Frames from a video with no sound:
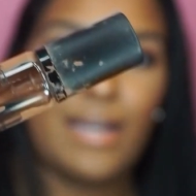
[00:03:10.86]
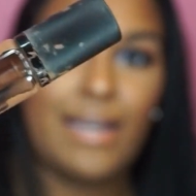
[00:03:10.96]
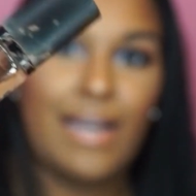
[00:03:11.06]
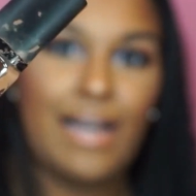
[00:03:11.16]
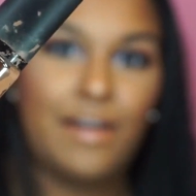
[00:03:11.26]
I
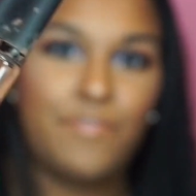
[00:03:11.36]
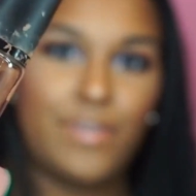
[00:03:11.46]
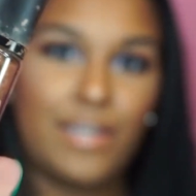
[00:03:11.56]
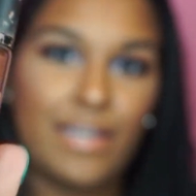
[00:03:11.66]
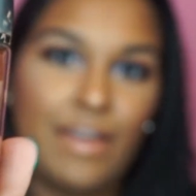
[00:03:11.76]
have.
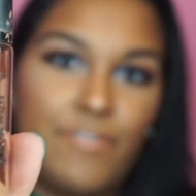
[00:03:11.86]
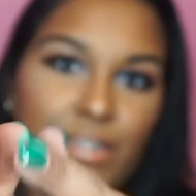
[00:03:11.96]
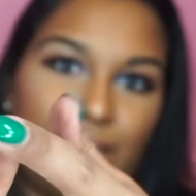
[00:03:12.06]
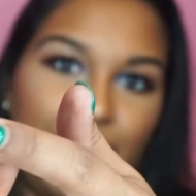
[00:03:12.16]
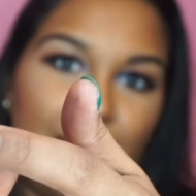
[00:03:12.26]
Like
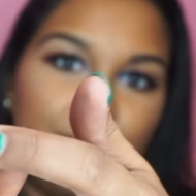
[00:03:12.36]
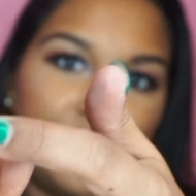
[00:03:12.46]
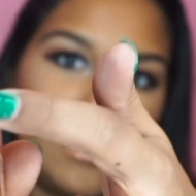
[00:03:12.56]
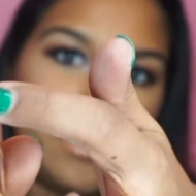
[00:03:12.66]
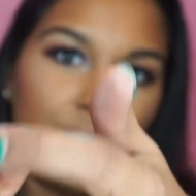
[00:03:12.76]
everything I have
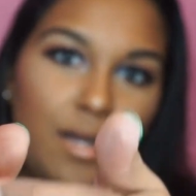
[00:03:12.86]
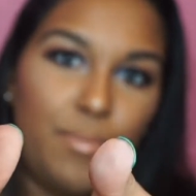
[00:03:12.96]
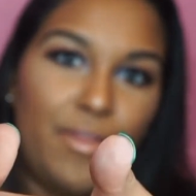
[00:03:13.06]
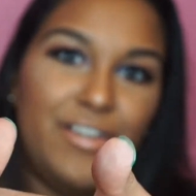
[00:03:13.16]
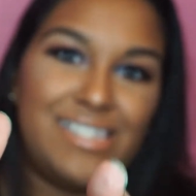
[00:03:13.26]
is like
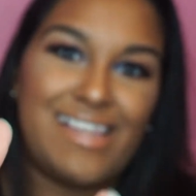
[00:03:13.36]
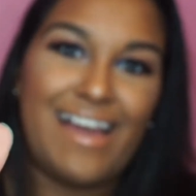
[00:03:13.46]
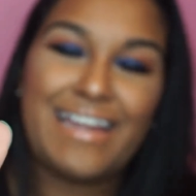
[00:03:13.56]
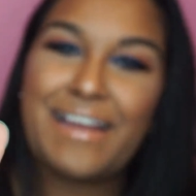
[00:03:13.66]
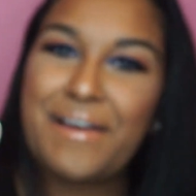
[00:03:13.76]
up on the
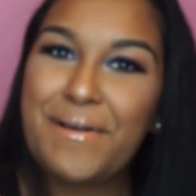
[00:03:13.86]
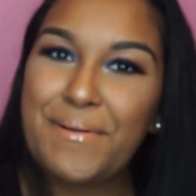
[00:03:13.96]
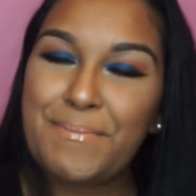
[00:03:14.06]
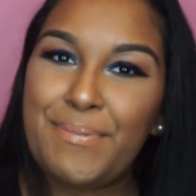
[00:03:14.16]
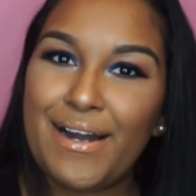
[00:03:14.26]
side,
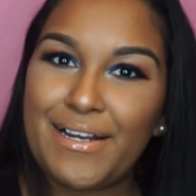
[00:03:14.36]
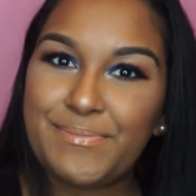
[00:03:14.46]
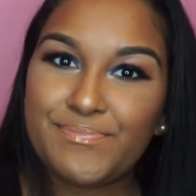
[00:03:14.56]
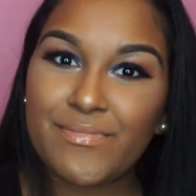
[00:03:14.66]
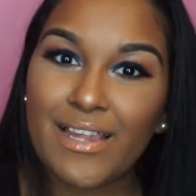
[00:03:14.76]

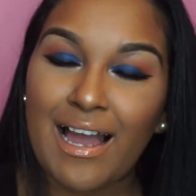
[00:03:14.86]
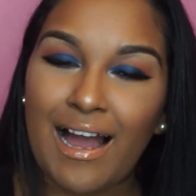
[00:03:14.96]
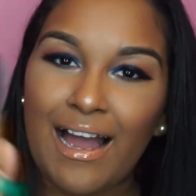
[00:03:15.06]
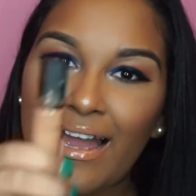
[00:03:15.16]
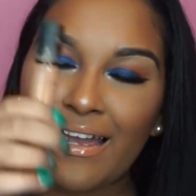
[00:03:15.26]
but
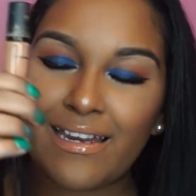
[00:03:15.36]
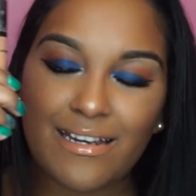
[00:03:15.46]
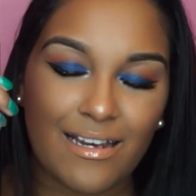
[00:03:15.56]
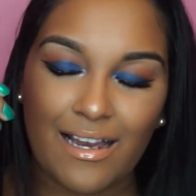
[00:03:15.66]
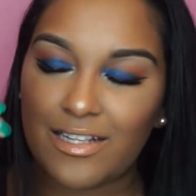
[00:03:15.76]

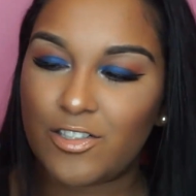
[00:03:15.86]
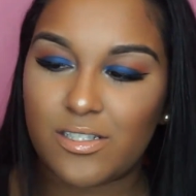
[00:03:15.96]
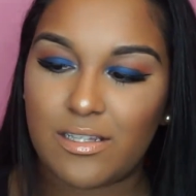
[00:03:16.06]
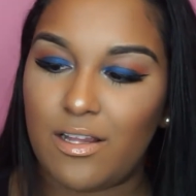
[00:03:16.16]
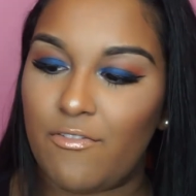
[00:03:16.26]
I
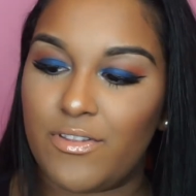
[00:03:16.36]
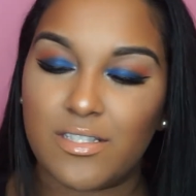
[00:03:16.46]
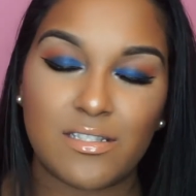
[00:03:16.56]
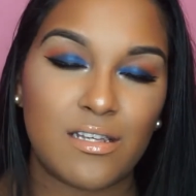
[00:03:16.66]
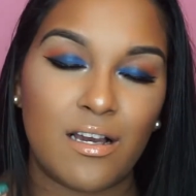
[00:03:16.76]
just love
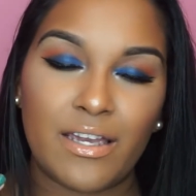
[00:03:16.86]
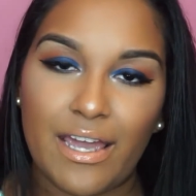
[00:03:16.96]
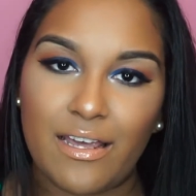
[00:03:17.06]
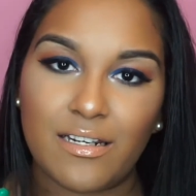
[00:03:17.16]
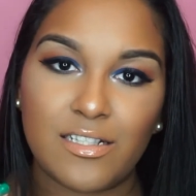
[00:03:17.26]
this.
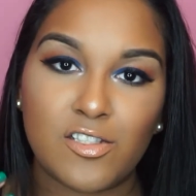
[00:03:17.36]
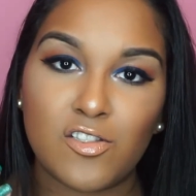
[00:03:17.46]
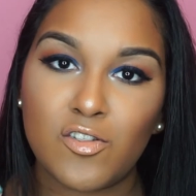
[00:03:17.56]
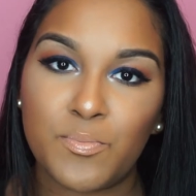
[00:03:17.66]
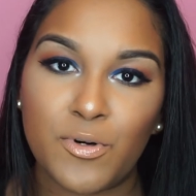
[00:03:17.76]
Again, it's
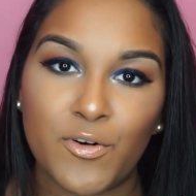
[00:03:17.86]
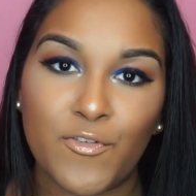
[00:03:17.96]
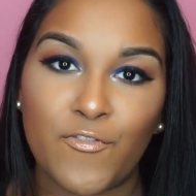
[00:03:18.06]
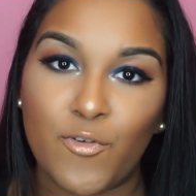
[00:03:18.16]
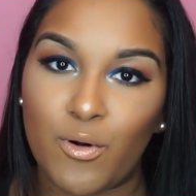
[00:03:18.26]

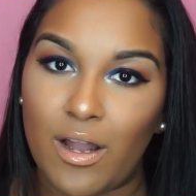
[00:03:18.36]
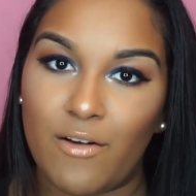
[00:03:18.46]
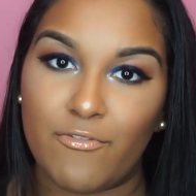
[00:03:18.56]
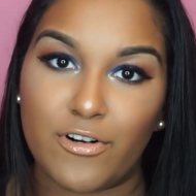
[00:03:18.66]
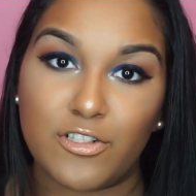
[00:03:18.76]
super full
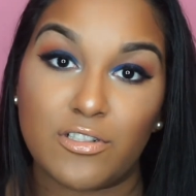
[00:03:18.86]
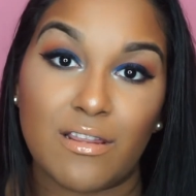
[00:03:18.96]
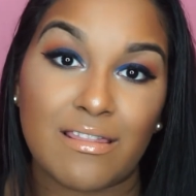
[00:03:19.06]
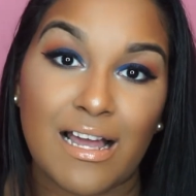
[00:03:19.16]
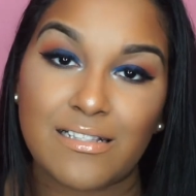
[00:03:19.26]

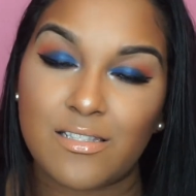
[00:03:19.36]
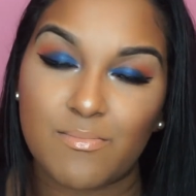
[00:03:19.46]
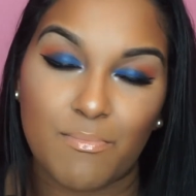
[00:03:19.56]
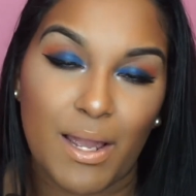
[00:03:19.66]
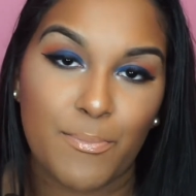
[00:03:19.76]
coverage.
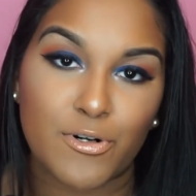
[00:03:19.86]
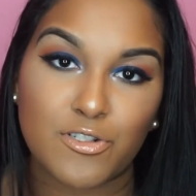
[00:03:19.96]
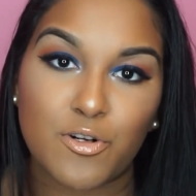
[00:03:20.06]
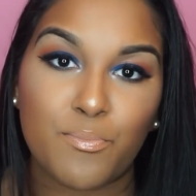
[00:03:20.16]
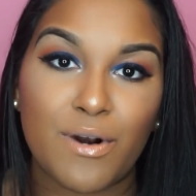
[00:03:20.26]
That's my
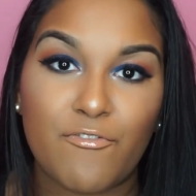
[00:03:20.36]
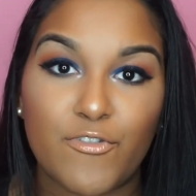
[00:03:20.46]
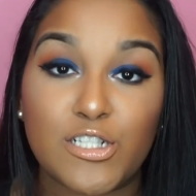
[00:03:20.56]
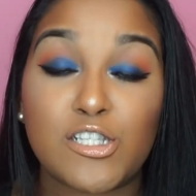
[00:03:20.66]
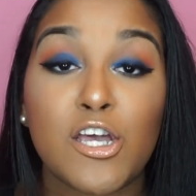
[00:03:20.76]
personal
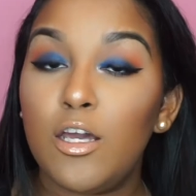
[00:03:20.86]
preference.